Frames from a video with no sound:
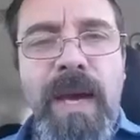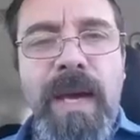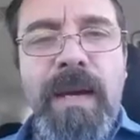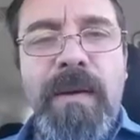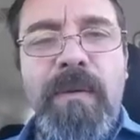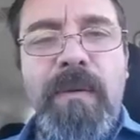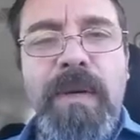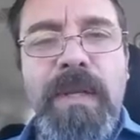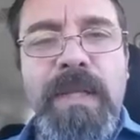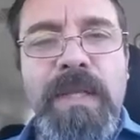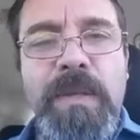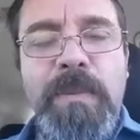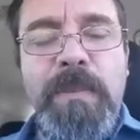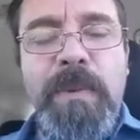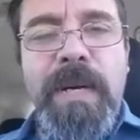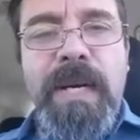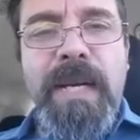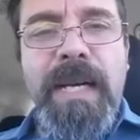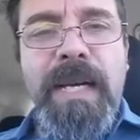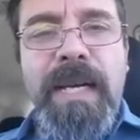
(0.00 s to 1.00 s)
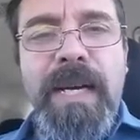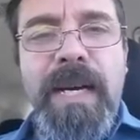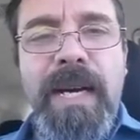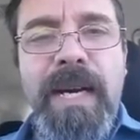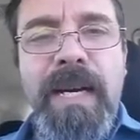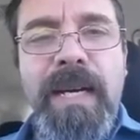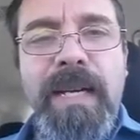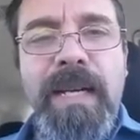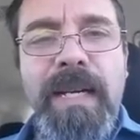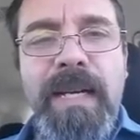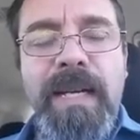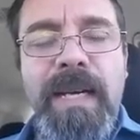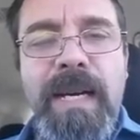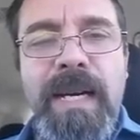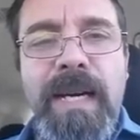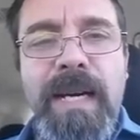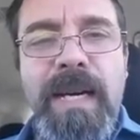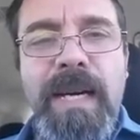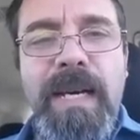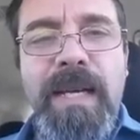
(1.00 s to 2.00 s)
Hi everyone, this is Brett Hancock.
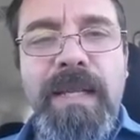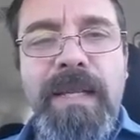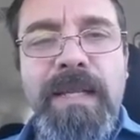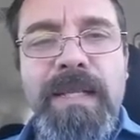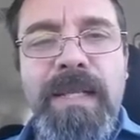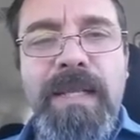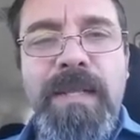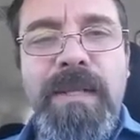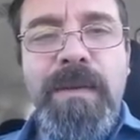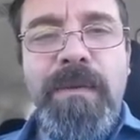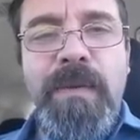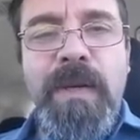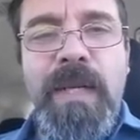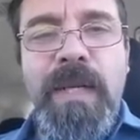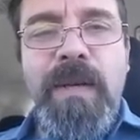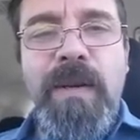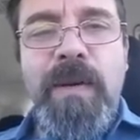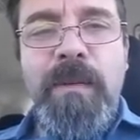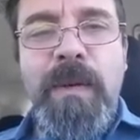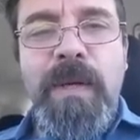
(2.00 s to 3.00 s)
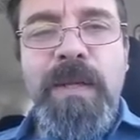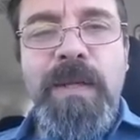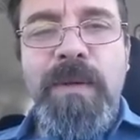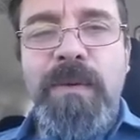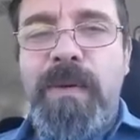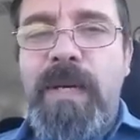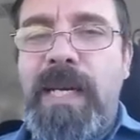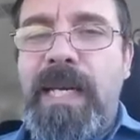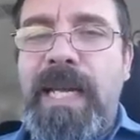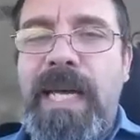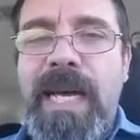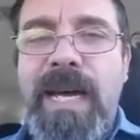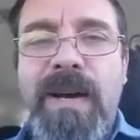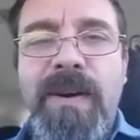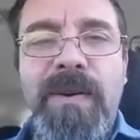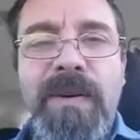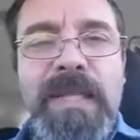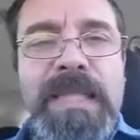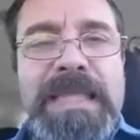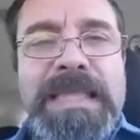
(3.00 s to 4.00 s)
This is a video I'm going to do right
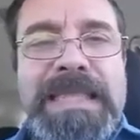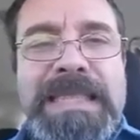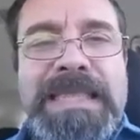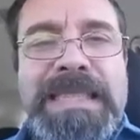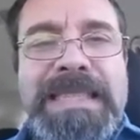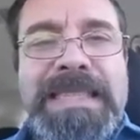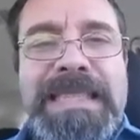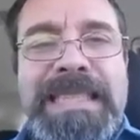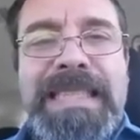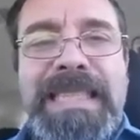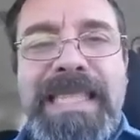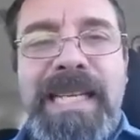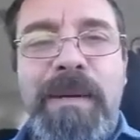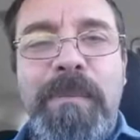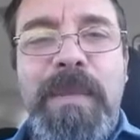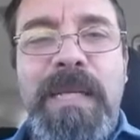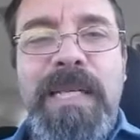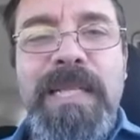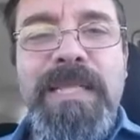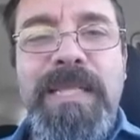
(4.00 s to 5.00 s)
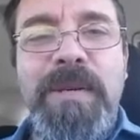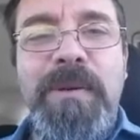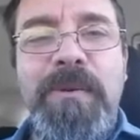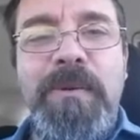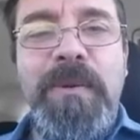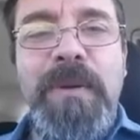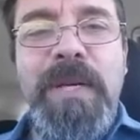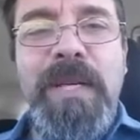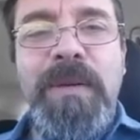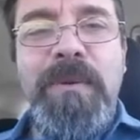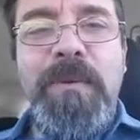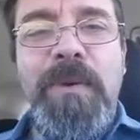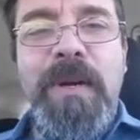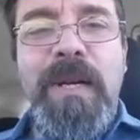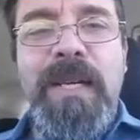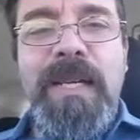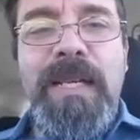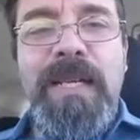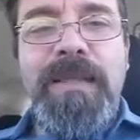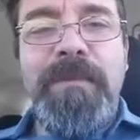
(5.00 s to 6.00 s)
now, not because I really
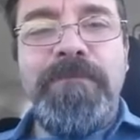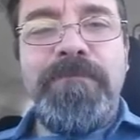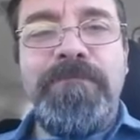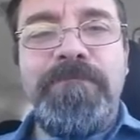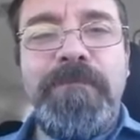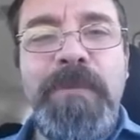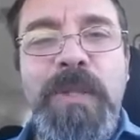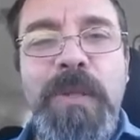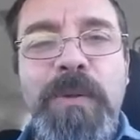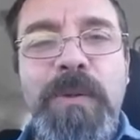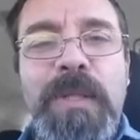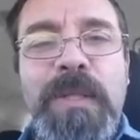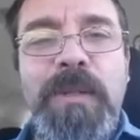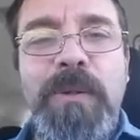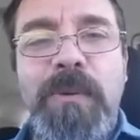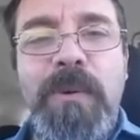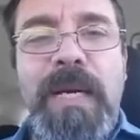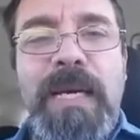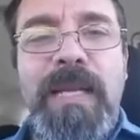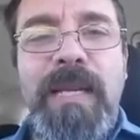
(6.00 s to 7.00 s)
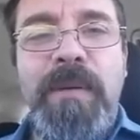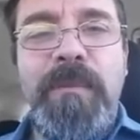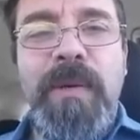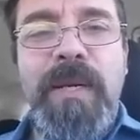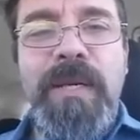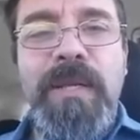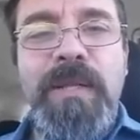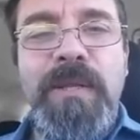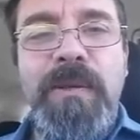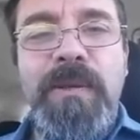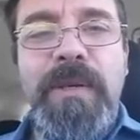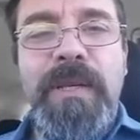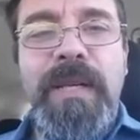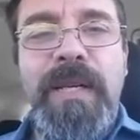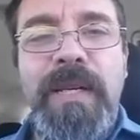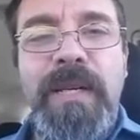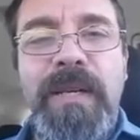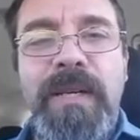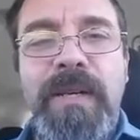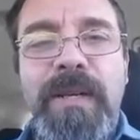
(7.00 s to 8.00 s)
wanted to do it the way that I'm going to do it
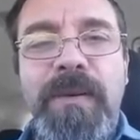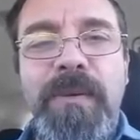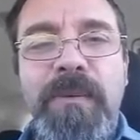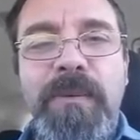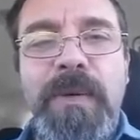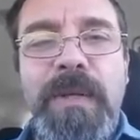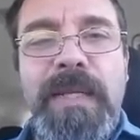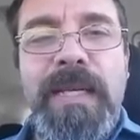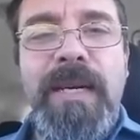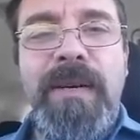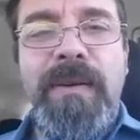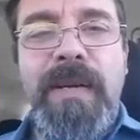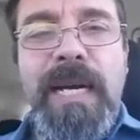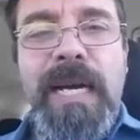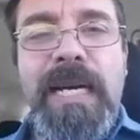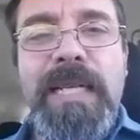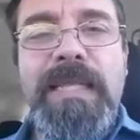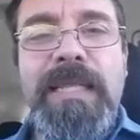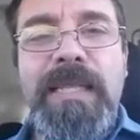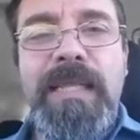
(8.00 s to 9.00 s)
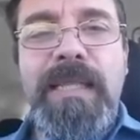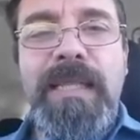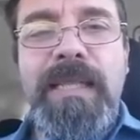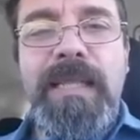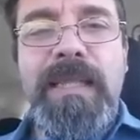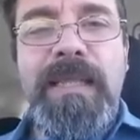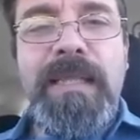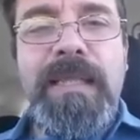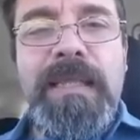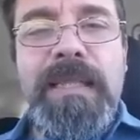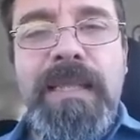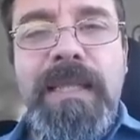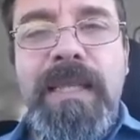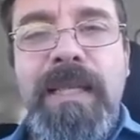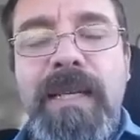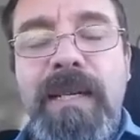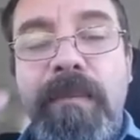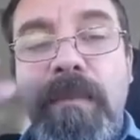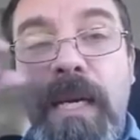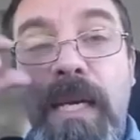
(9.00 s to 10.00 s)
here without actually
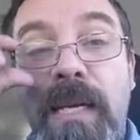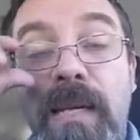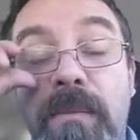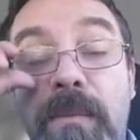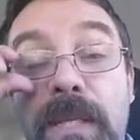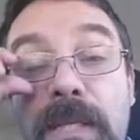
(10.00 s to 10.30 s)
making